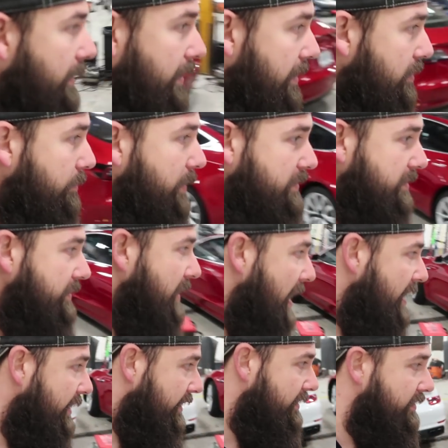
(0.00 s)
another busy
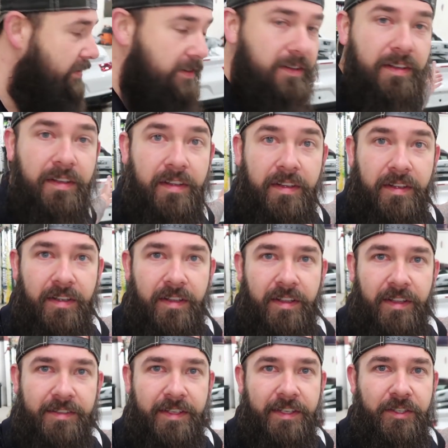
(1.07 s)
day.
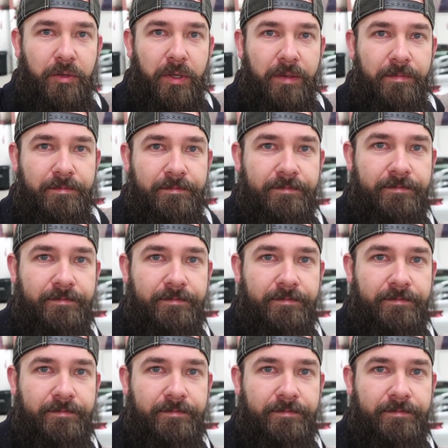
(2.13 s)
Let's get to it.